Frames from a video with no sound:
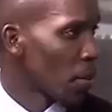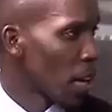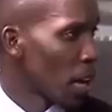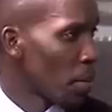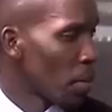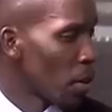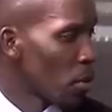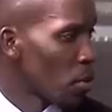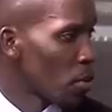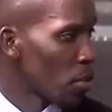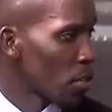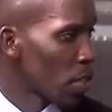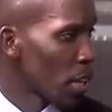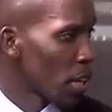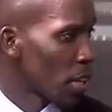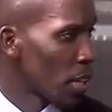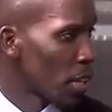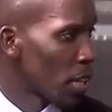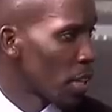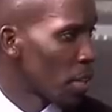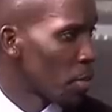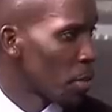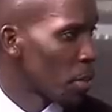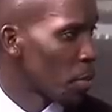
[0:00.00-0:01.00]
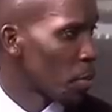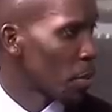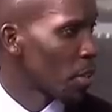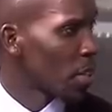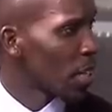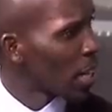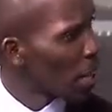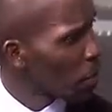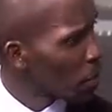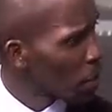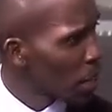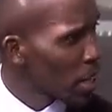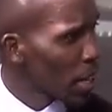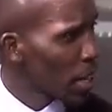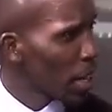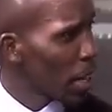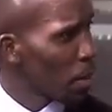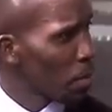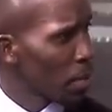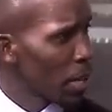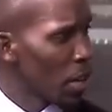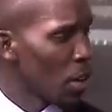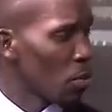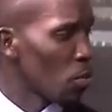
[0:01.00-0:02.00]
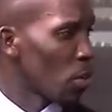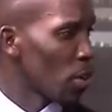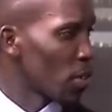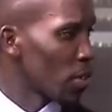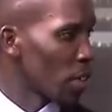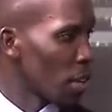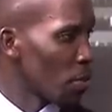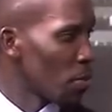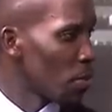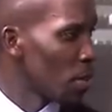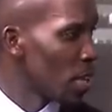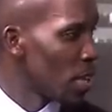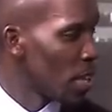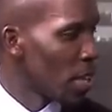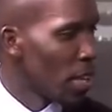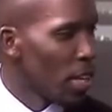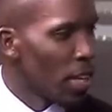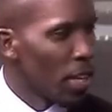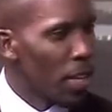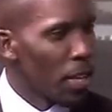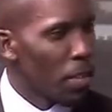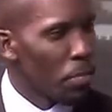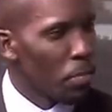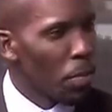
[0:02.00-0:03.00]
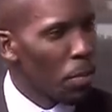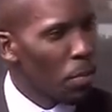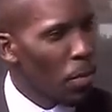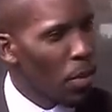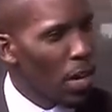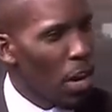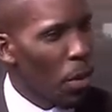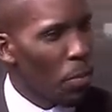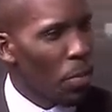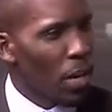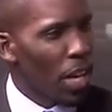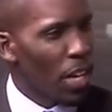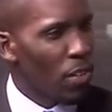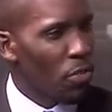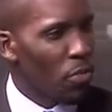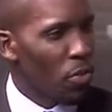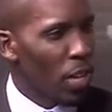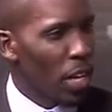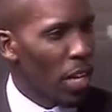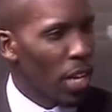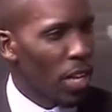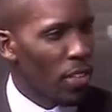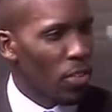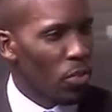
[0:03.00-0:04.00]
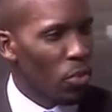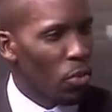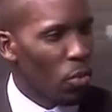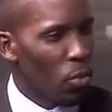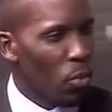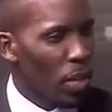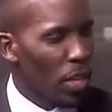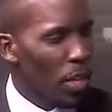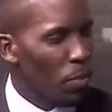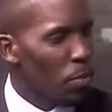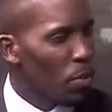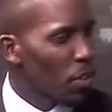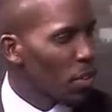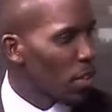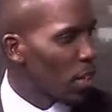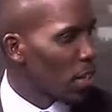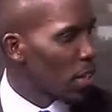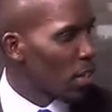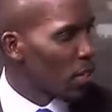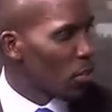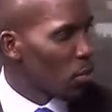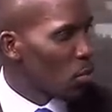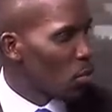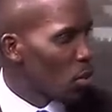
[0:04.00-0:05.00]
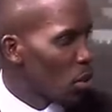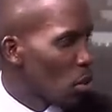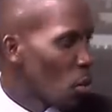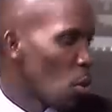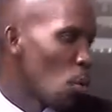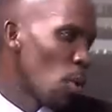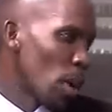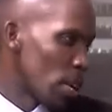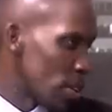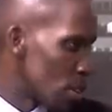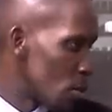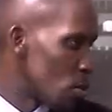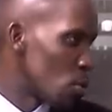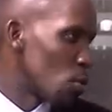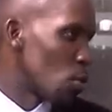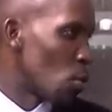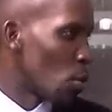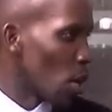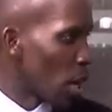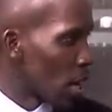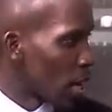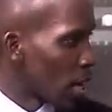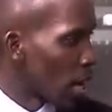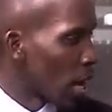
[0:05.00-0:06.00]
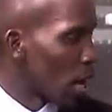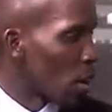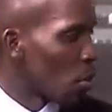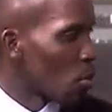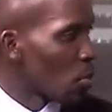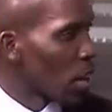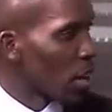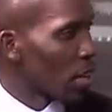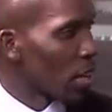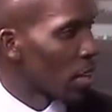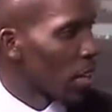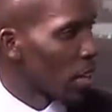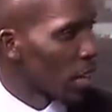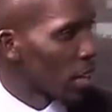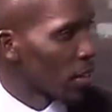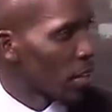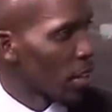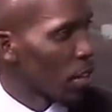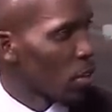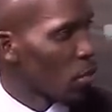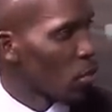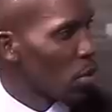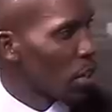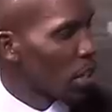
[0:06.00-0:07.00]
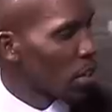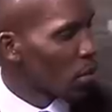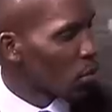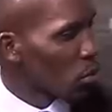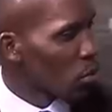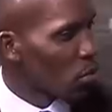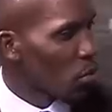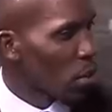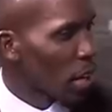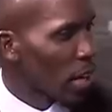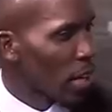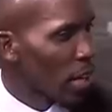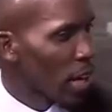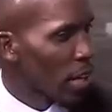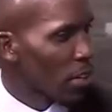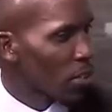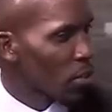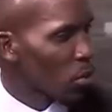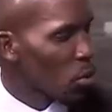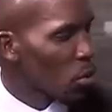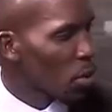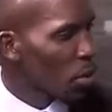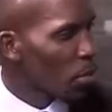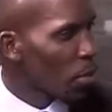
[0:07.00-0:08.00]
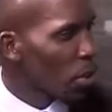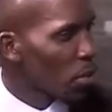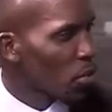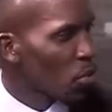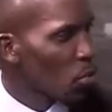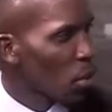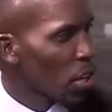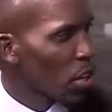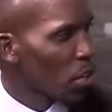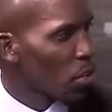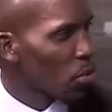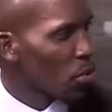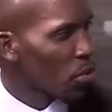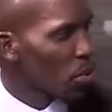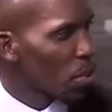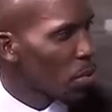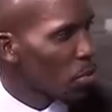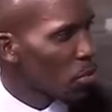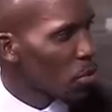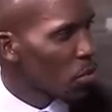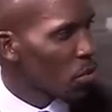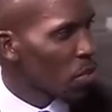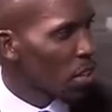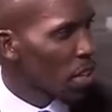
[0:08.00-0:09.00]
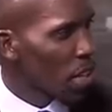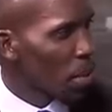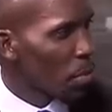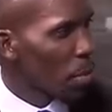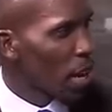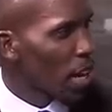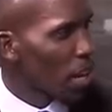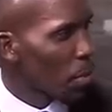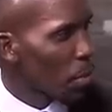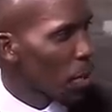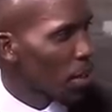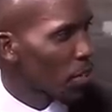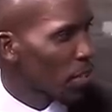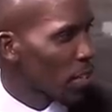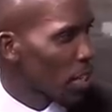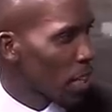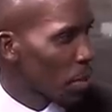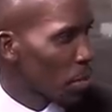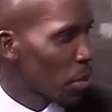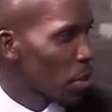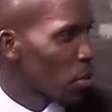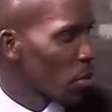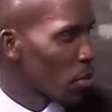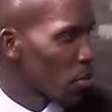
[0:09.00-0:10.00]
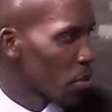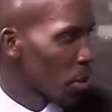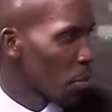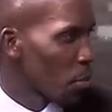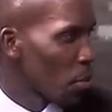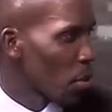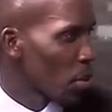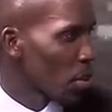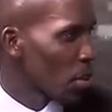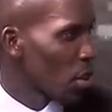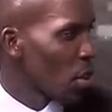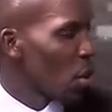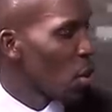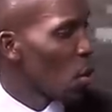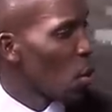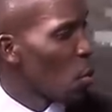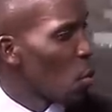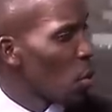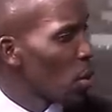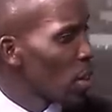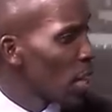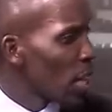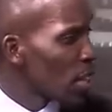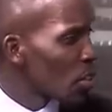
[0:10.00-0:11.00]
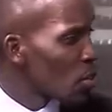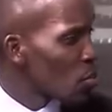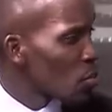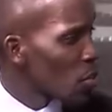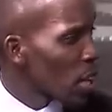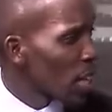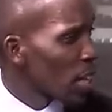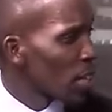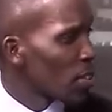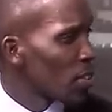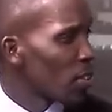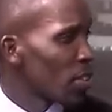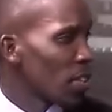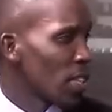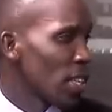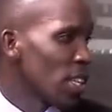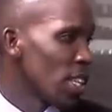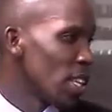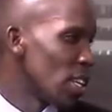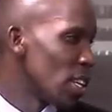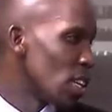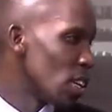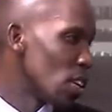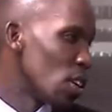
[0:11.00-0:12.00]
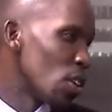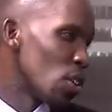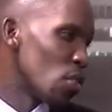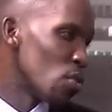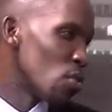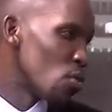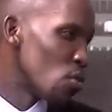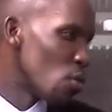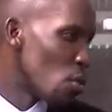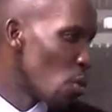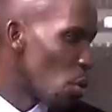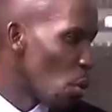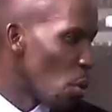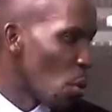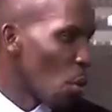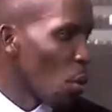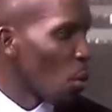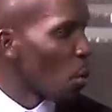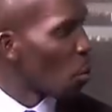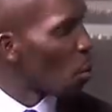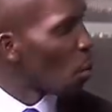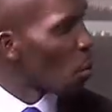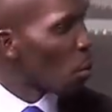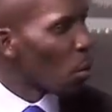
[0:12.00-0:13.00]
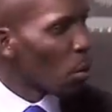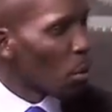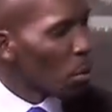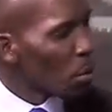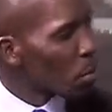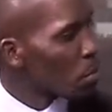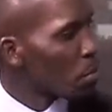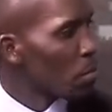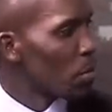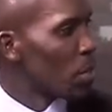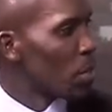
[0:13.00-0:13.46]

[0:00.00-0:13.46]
come alongside him, especially after the clampdown was heavy. Mm. People now began to realize, look, what the president is doing or what, you know, Kale Kayihura and the others are doing is not right. And slowly but surely, you seem to see the man amassing a bit of support. Whether it's realistic, you know, or